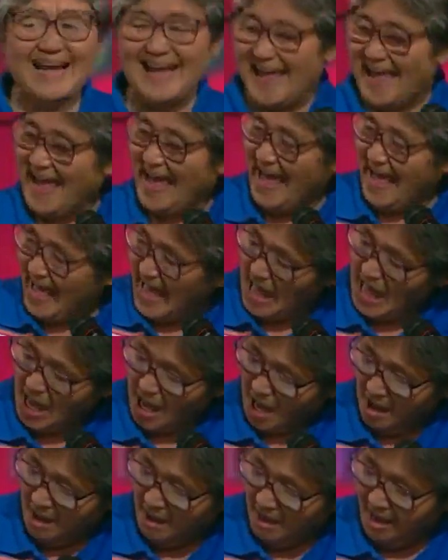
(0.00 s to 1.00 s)
Did you
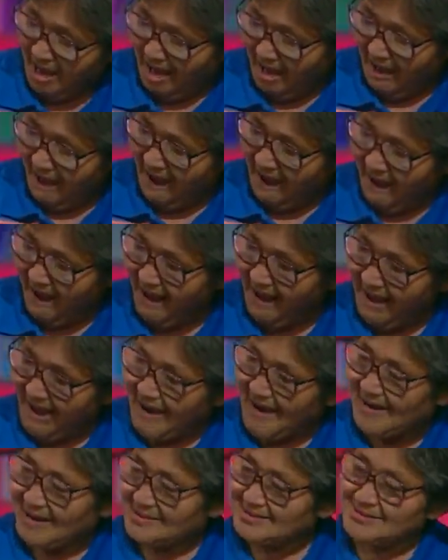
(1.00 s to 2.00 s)
think you were going to get chosen
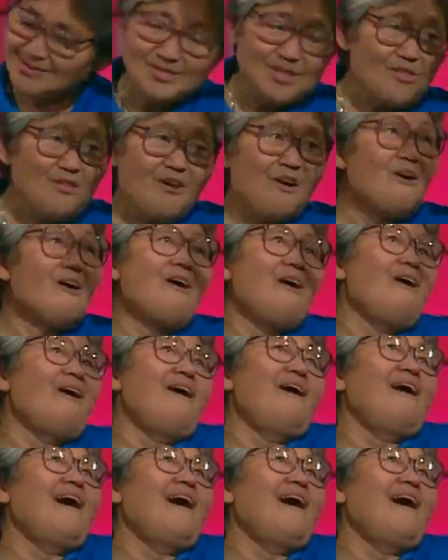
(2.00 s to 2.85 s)
by Scooter? No. You didn't